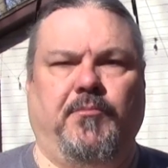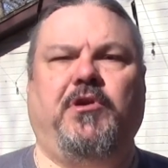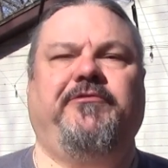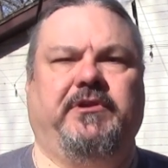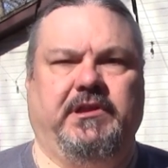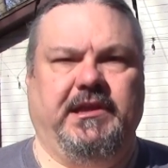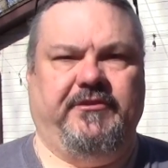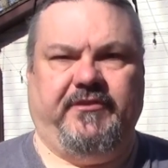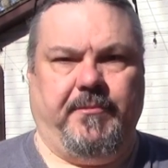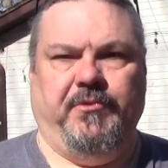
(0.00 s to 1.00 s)
perfectly
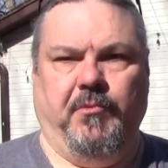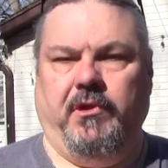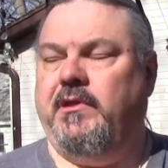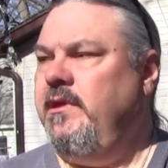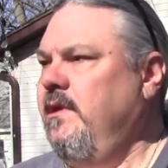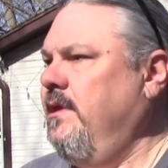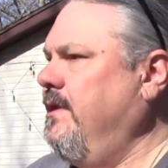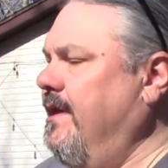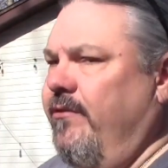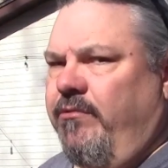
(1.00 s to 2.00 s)
acceptable.
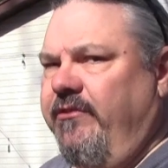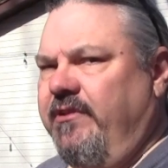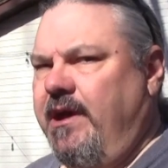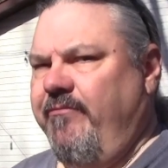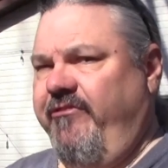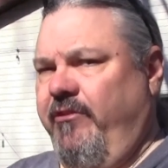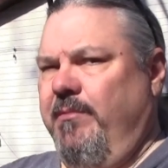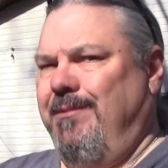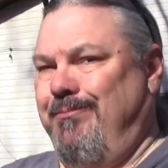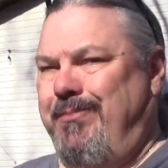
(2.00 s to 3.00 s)
Now, the reason I'm
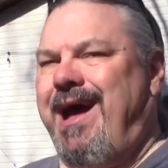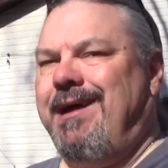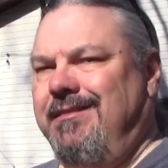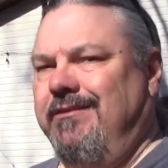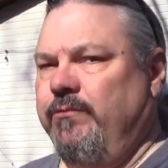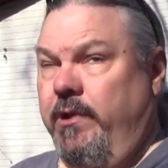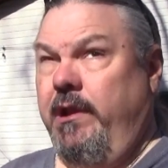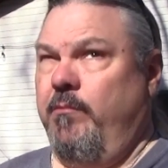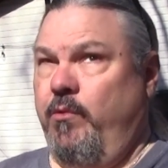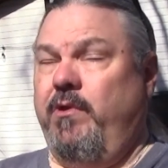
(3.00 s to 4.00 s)
filming back this
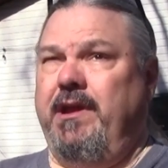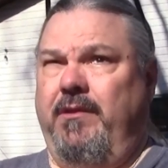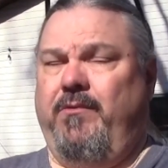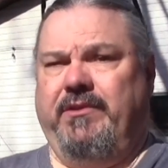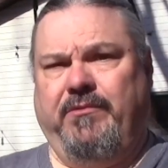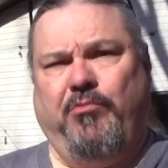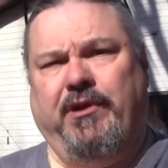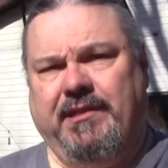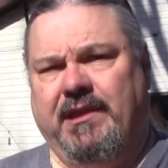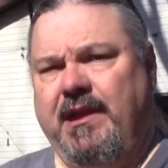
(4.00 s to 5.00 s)
way, number one, I don't want to
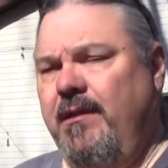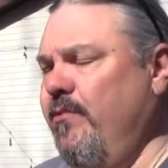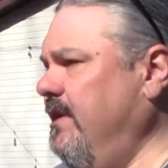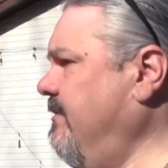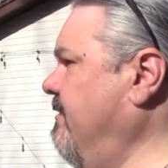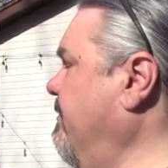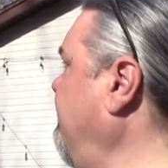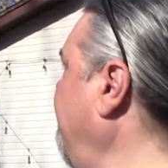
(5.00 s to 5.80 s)
point the camera into the